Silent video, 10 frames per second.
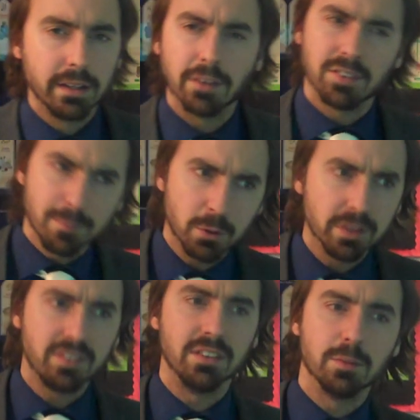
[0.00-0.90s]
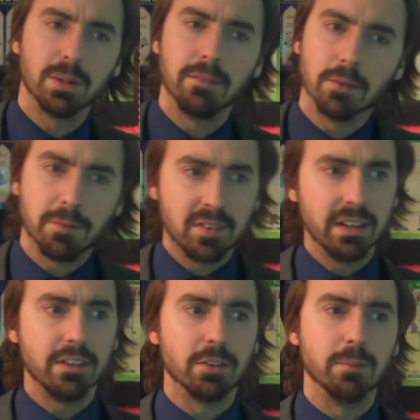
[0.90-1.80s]
Now, some Christians believe that
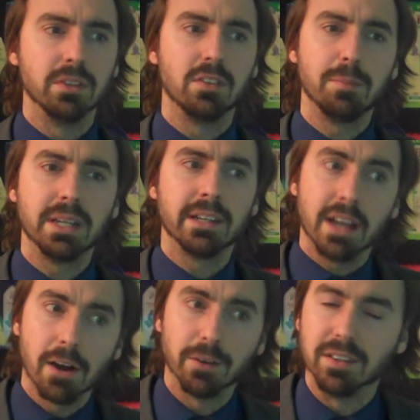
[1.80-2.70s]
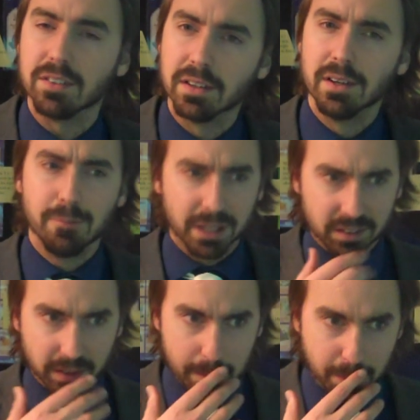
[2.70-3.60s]
fertility treatment should be encouraged
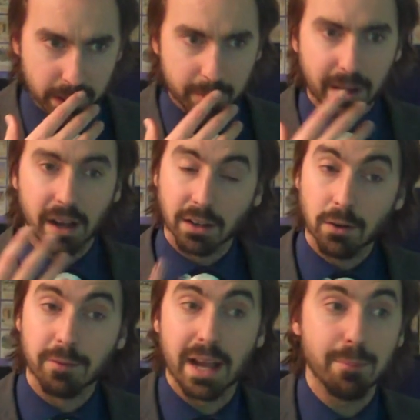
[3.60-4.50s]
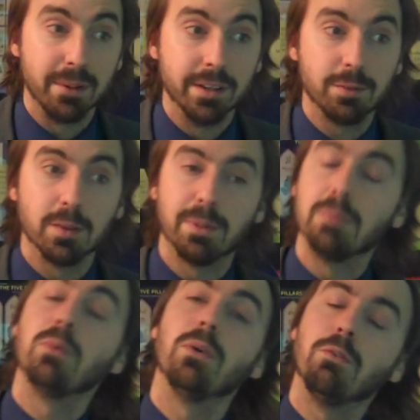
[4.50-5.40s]
because they bring about a lot of happiness for the
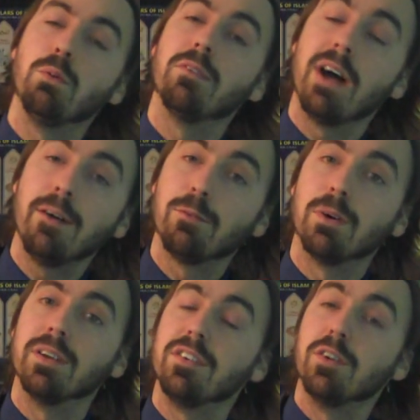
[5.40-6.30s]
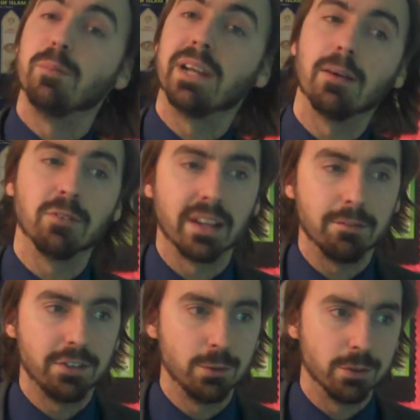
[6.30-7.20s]
people who would have otherwise not been able to
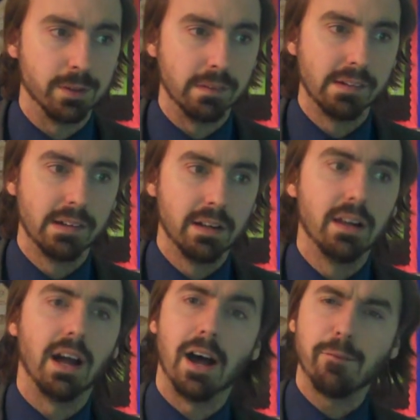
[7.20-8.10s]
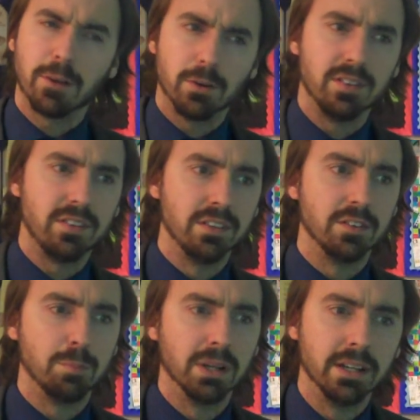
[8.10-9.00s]
have children. Other
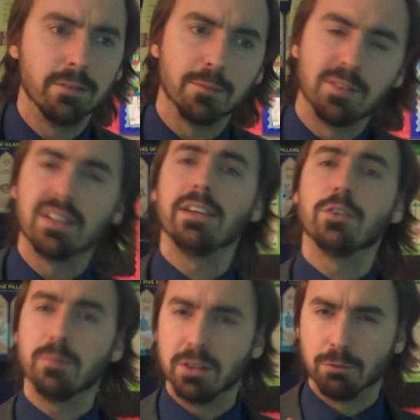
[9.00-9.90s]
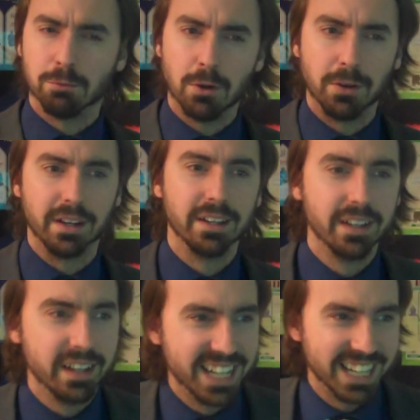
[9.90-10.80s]
Christians believe that fertility treatment is wrong.
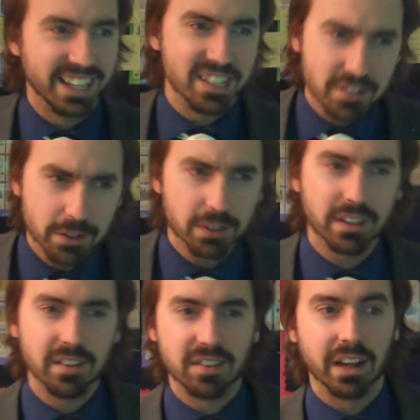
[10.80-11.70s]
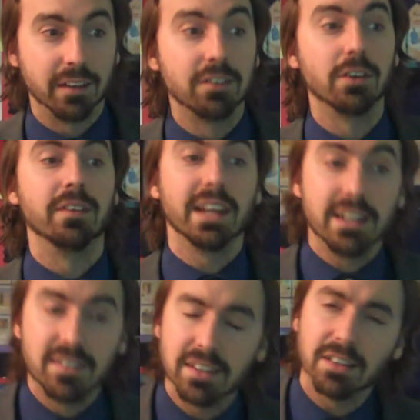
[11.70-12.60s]
They they
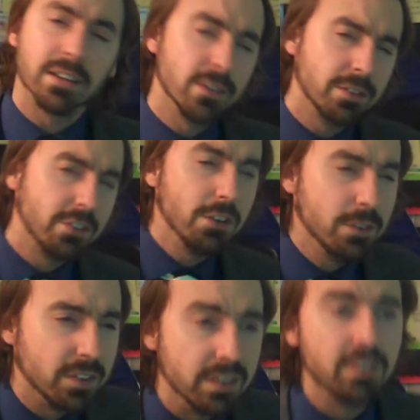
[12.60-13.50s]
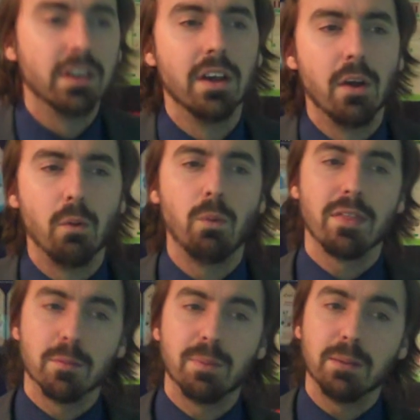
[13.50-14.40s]
consider that God chooses
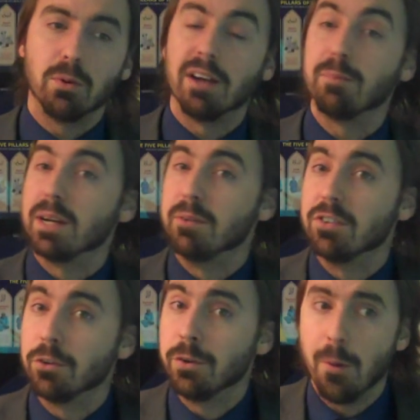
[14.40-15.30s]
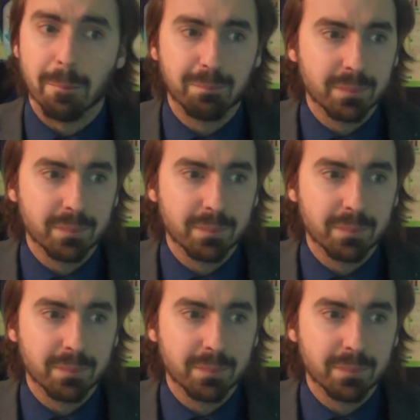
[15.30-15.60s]
whether people have babies or not,